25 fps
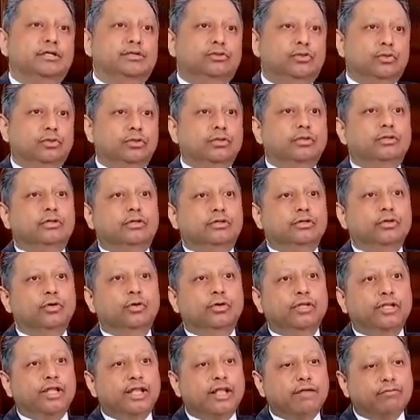So, you
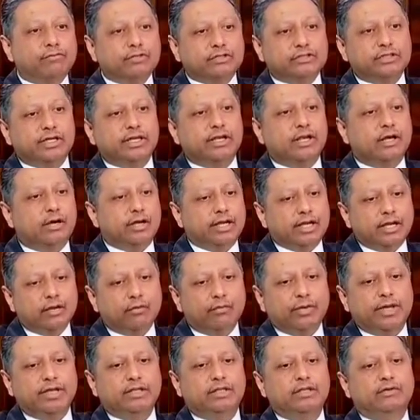know, there was in
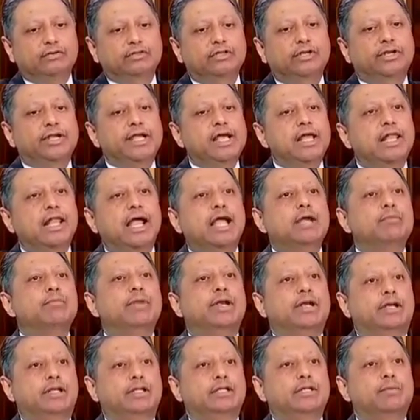a way there was a
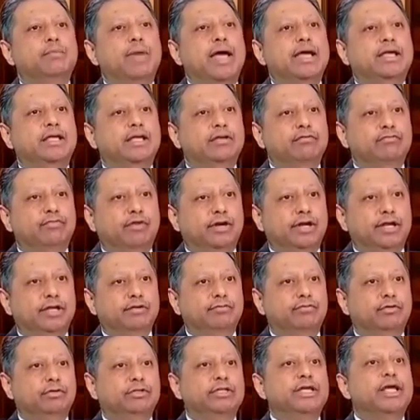realignment in the banking
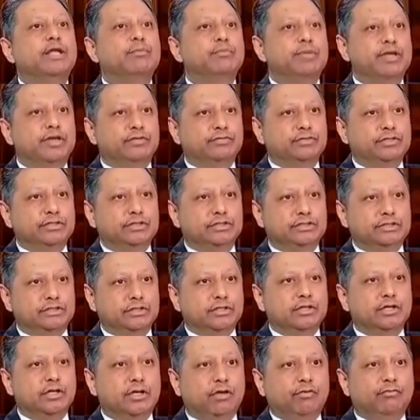funding for the NBFCs.
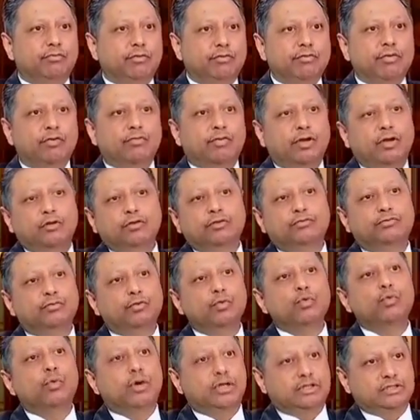We were one of the
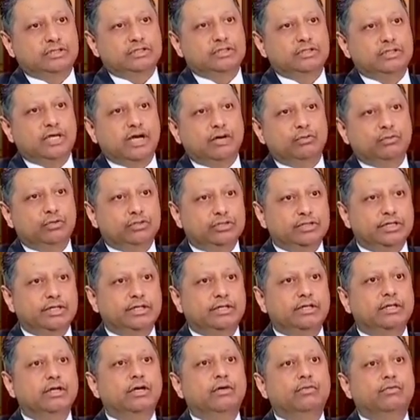few ones, I would
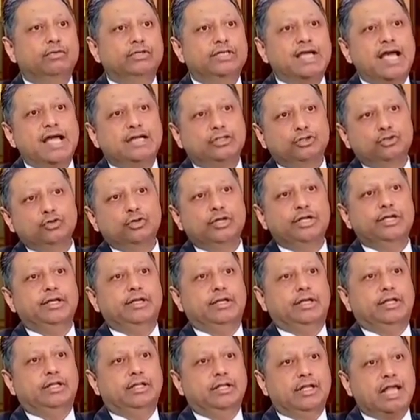say, which
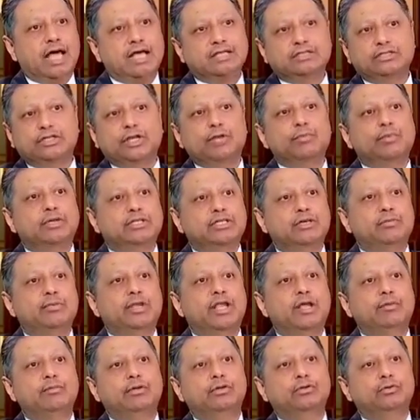actually in the last 3 months have
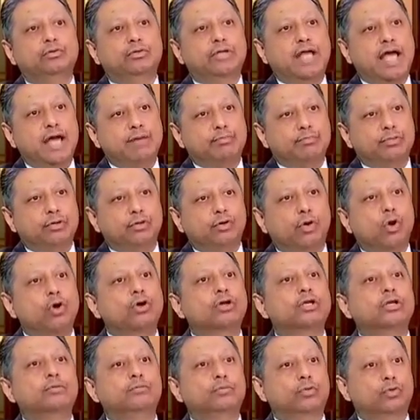been able to tap
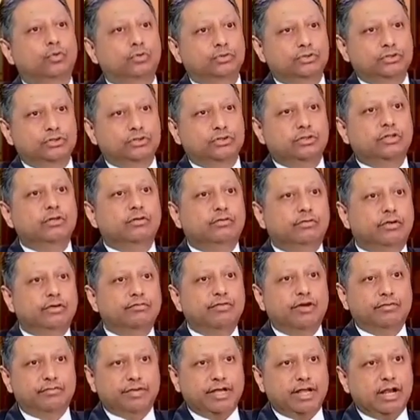long-term loans.
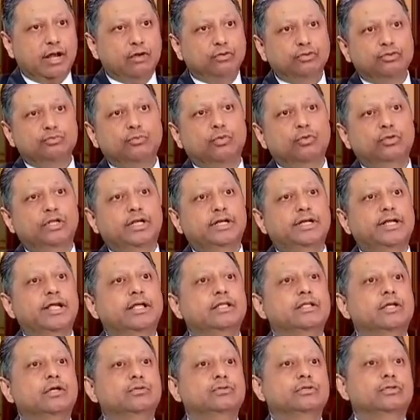In fact, we announced more than
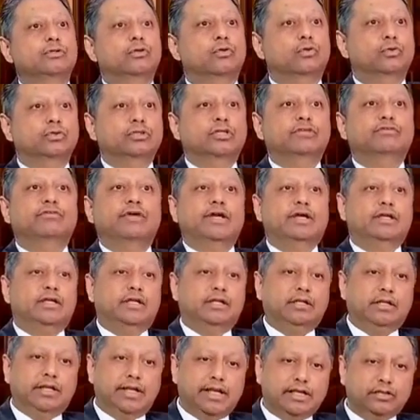10,000 crores. In fact,
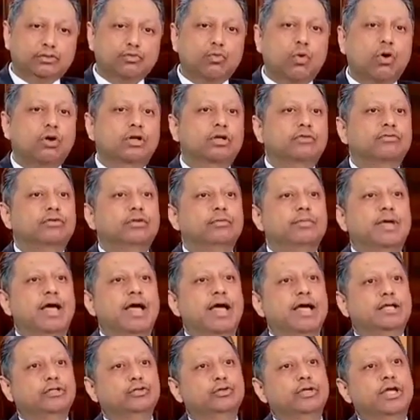in the next quarter, we'll be
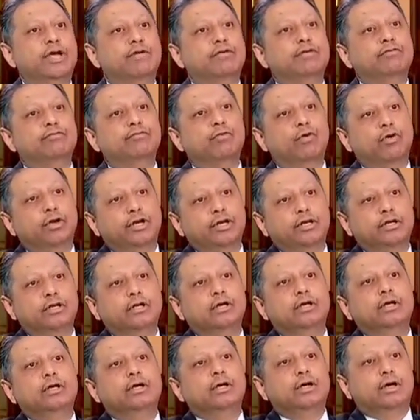actually having foreign
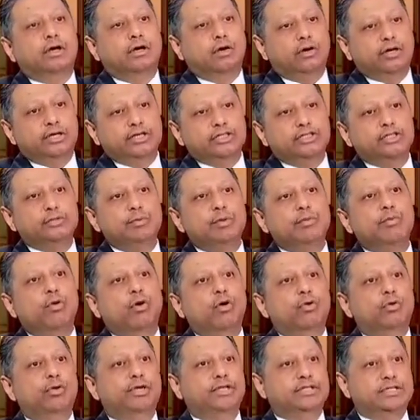ECB
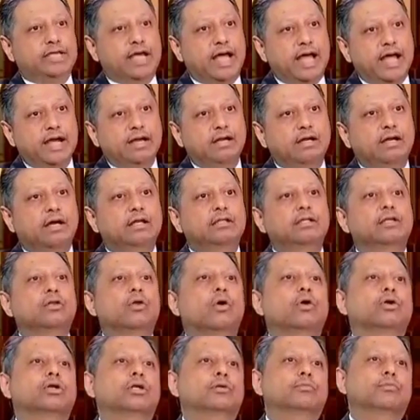borrowings and other
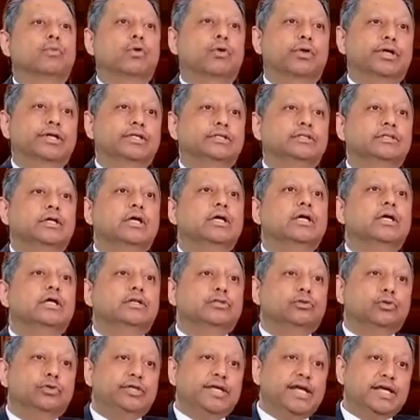long-term borrowings.
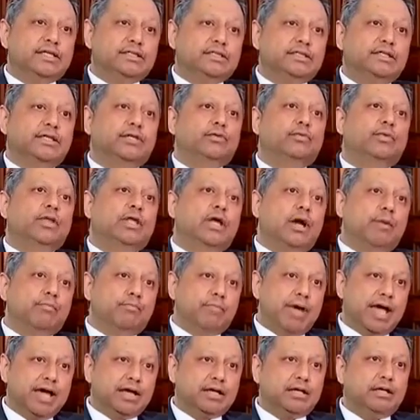So yes, it will
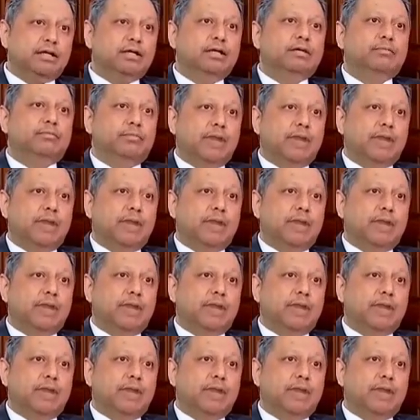come back.